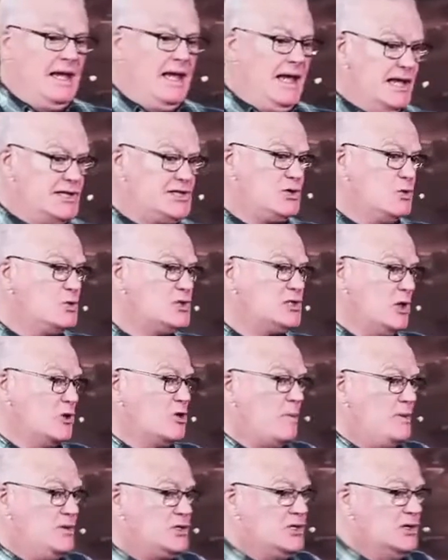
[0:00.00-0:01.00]
It's also an
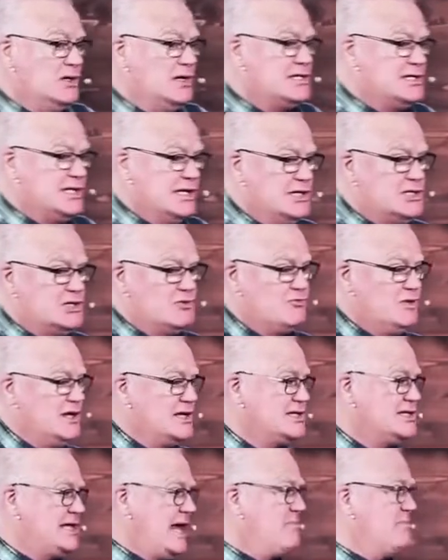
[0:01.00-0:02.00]
opportunity to
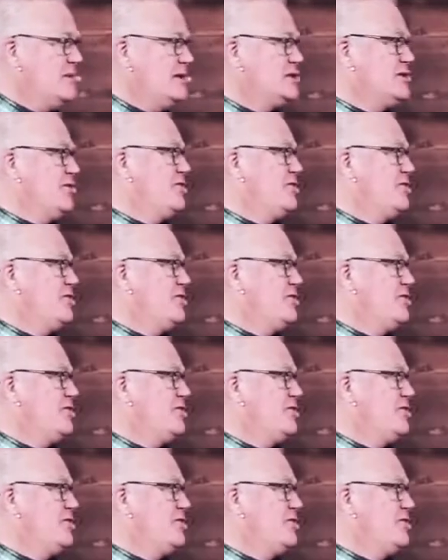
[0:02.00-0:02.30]
re-establish